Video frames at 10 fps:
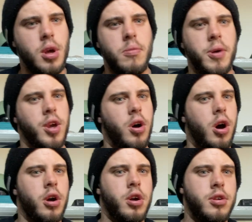but you are
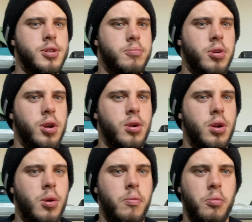going to bring
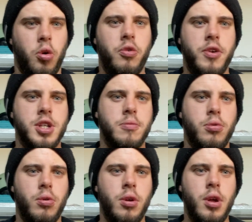more fish
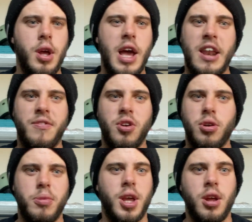aboard. And if you're a
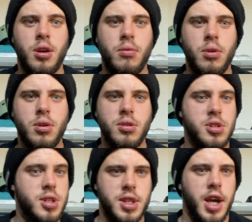beginner,
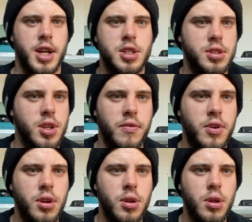just catching
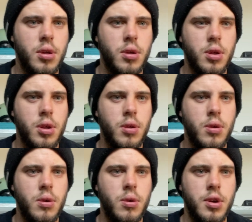something
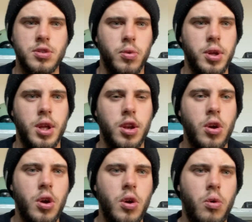is all you need.
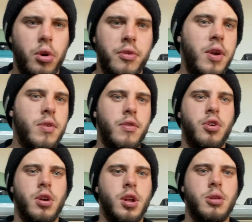Or even if you're
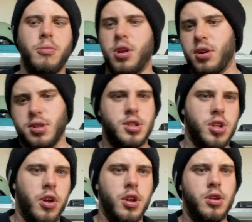an intermediate, because I
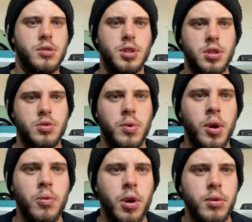started using this rig
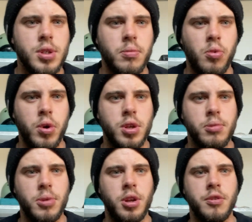when I was a more
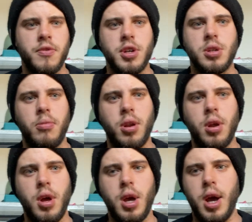intermediate fisherman,
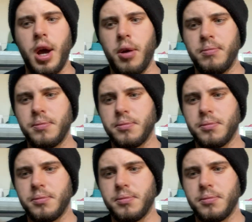and